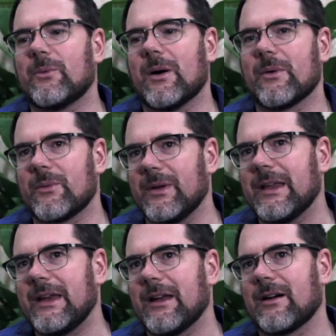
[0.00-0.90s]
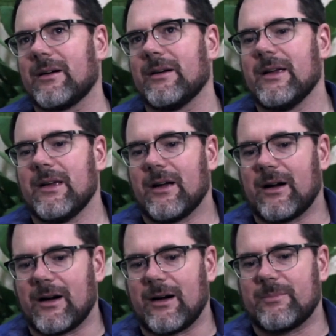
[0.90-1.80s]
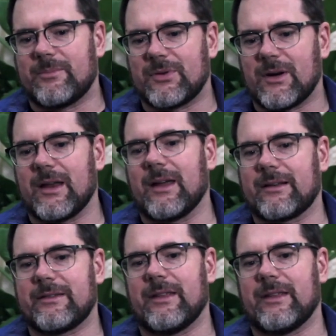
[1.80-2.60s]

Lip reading: What we really need are products